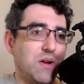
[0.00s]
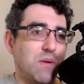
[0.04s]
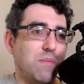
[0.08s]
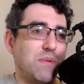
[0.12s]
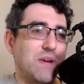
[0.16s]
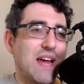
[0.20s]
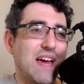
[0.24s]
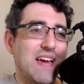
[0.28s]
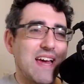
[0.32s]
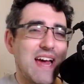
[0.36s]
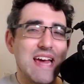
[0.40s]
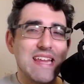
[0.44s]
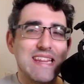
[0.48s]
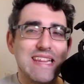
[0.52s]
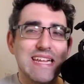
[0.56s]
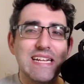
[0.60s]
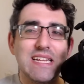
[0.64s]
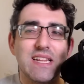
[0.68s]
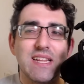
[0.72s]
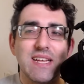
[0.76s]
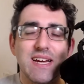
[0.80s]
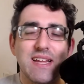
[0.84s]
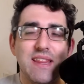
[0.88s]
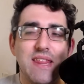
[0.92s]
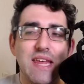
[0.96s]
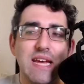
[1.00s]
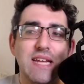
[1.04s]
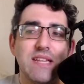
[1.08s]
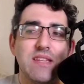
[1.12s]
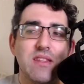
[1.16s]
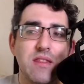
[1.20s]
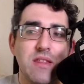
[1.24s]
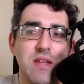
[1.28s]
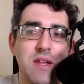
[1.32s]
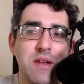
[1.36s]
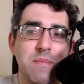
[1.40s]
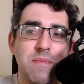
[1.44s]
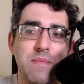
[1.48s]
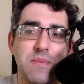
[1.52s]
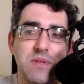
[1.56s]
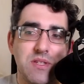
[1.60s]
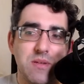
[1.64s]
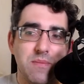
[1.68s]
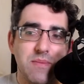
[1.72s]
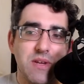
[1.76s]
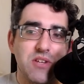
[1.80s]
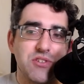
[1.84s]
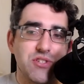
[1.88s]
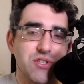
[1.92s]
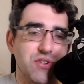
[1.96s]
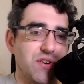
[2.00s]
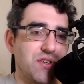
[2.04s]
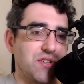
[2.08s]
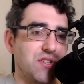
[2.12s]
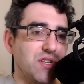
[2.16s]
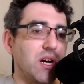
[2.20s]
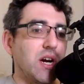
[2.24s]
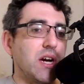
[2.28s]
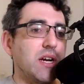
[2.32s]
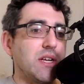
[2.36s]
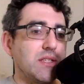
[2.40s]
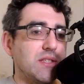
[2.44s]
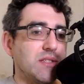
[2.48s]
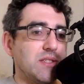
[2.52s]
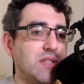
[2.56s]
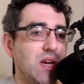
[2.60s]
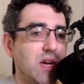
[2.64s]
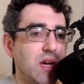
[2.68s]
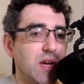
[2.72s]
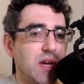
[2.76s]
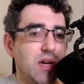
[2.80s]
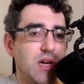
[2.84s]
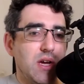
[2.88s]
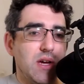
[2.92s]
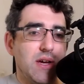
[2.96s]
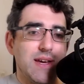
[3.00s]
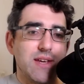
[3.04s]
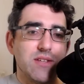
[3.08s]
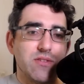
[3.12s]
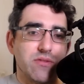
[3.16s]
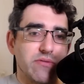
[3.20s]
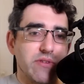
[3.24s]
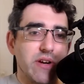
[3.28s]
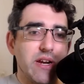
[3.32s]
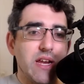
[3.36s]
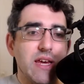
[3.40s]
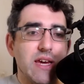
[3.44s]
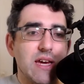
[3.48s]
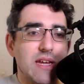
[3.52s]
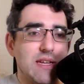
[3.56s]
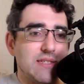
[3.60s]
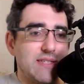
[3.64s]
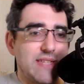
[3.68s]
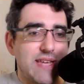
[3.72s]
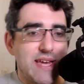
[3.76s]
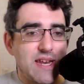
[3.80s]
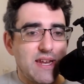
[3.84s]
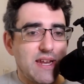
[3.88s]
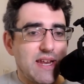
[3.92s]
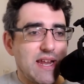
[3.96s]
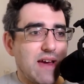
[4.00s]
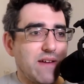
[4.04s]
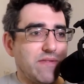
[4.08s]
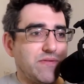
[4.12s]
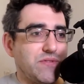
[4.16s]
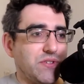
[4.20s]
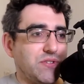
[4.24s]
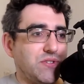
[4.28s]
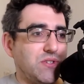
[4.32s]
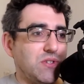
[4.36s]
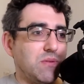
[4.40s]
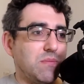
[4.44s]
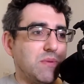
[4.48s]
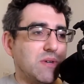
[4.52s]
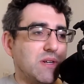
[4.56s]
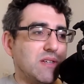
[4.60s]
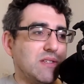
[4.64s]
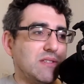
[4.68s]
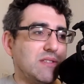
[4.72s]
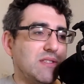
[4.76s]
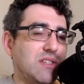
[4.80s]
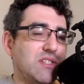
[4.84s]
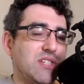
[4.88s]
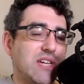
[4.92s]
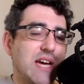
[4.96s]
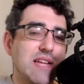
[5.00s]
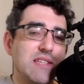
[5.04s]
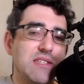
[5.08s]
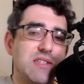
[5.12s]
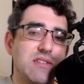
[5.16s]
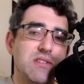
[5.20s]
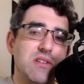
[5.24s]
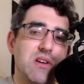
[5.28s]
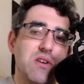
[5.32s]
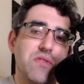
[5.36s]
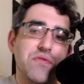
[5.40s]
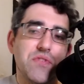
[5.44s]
But I think the diminishing returns is really going to set in after two, because the chances of